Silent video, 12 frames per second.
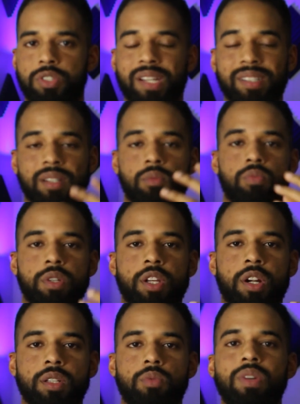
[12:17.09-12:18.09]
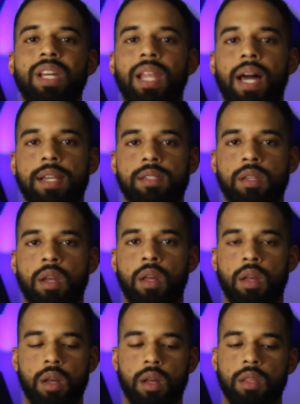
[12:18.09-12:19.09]
They're gonna realize
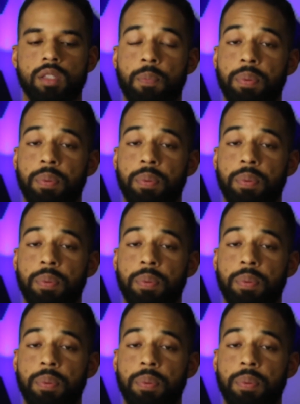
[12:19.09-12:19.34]
the